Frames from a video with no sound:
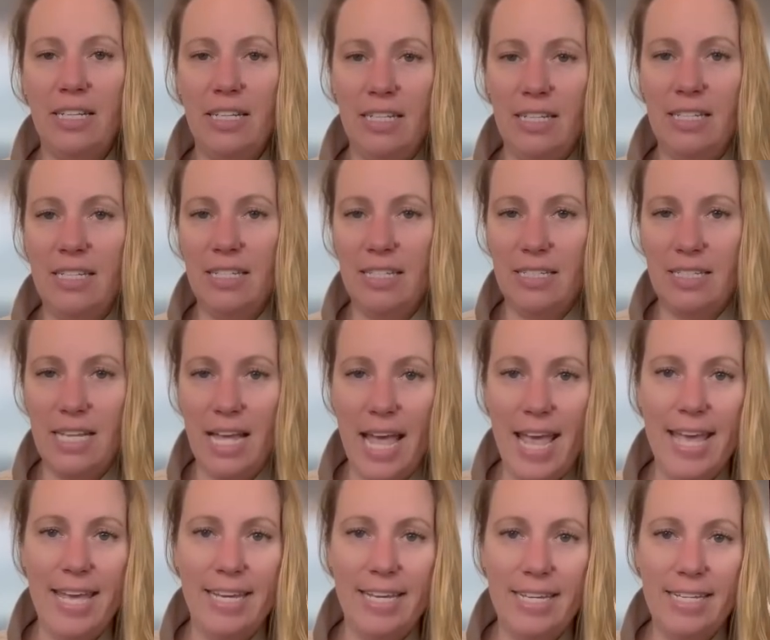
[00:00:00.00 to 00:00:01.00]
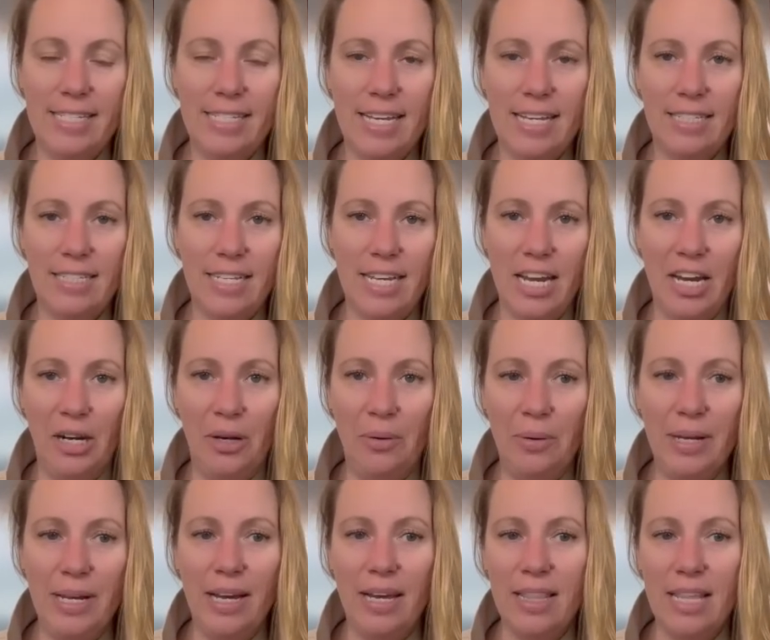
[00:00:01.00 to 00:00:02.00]
is saying, he says the
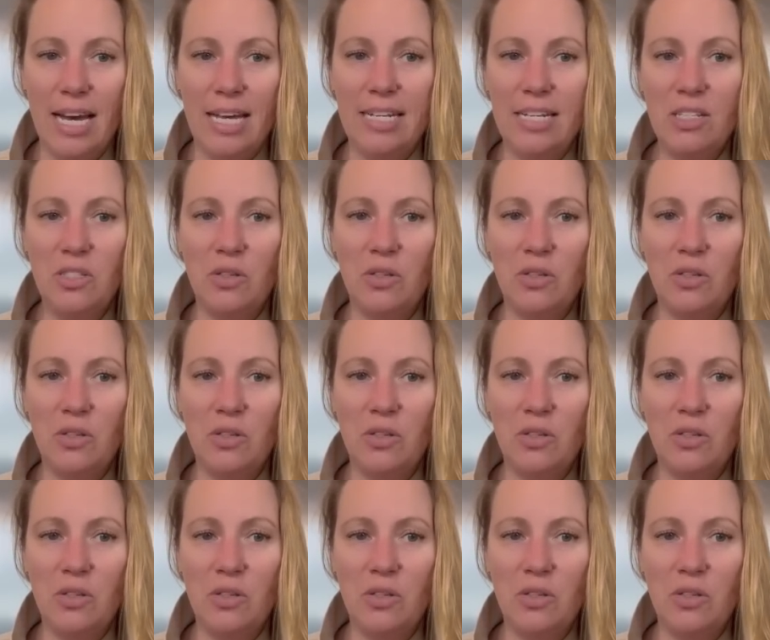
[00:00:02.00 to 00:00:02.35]
area that is